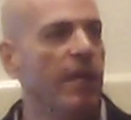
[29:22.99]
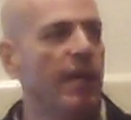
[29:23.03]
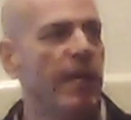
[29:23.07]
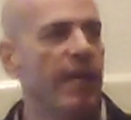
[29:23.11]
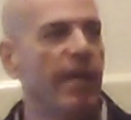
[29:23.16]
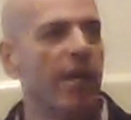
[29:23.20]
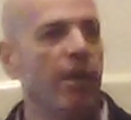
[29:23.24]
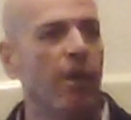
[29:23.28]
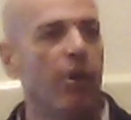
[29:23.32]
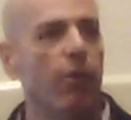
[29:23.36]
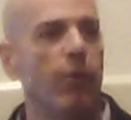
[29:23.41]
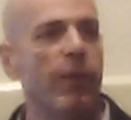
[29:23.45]

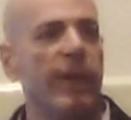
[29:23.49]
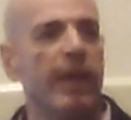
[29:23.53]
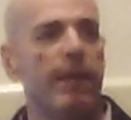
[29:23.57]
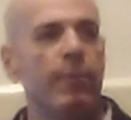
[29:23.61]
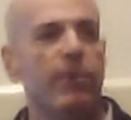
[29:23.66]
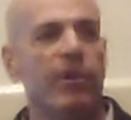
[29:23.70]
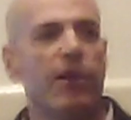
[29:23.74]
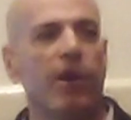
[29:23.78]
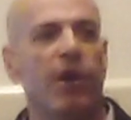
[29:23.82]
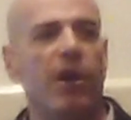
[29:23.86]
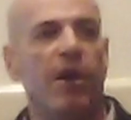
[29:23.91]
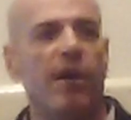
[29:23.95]
and are we
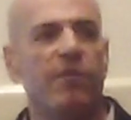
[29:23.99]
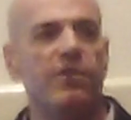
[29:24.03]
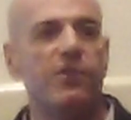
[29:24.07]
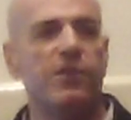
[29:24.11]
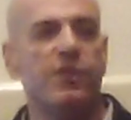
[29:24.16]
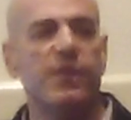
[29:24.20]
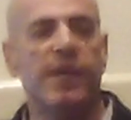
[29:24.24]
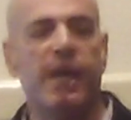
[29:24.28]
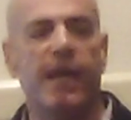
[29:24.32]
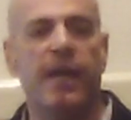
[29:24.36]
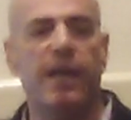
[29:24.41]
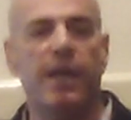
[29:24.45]
able to
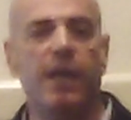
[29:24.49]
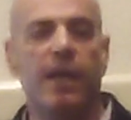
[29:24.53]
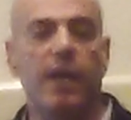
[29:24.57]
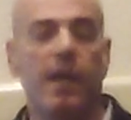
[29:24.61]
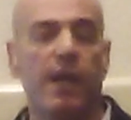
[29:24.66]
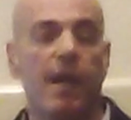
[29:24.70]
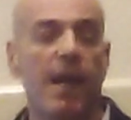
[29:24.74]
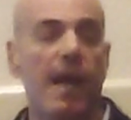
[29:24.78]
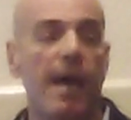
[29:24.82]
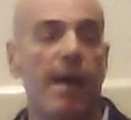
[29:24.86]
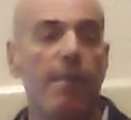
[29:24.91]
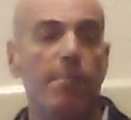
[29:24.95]
offset,
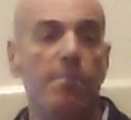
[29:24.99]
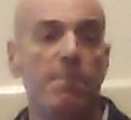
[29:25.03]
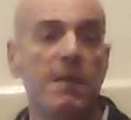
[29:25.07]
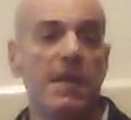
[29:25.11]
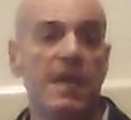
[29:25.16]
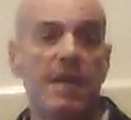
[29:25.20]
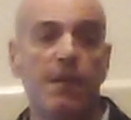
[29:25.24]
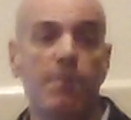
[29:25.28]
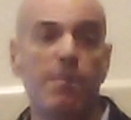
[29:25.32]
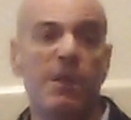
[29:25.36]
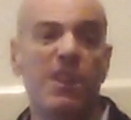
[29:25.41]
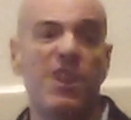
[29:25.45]
and not
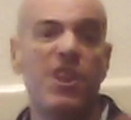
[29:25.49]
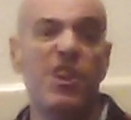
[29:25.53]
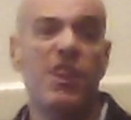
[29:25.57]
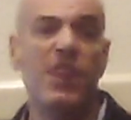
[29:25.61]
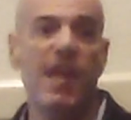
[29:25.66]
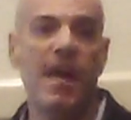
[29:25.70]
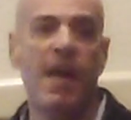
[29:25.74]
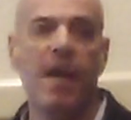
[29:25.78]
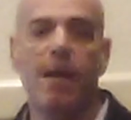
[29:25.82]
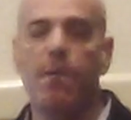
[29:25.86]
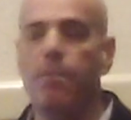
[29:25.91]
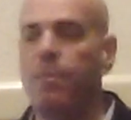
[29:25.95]
me, but
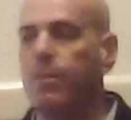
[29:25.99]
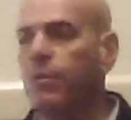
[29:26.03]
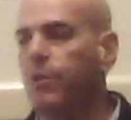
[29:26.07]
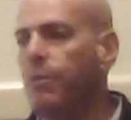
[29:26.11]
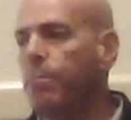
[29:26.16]
them,